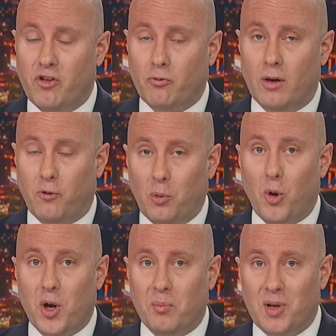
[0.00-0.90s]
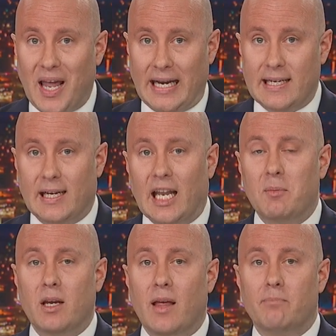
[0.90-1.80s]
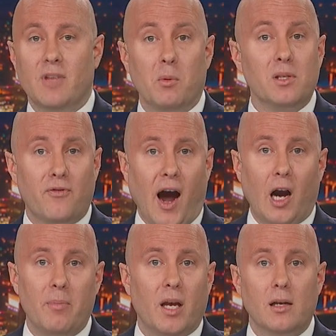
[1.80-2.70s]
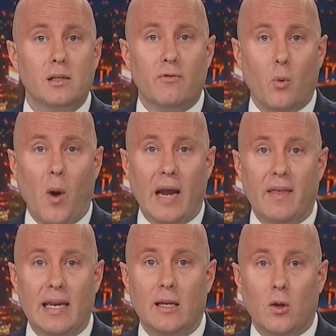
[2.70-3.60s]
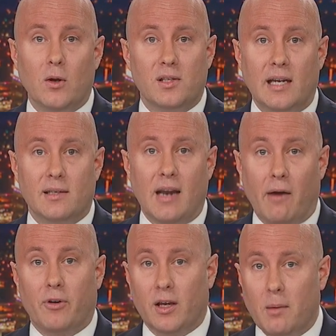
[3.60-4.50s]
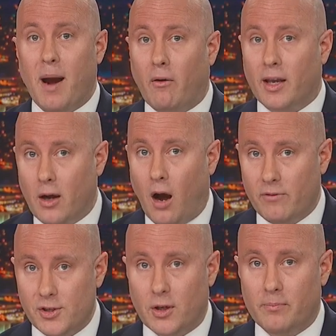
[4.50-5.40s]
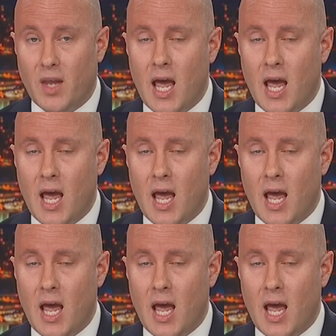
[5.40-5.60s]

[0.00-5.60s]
a formal complaint claiming that he was fired because of the way that he looks as an African-American officer.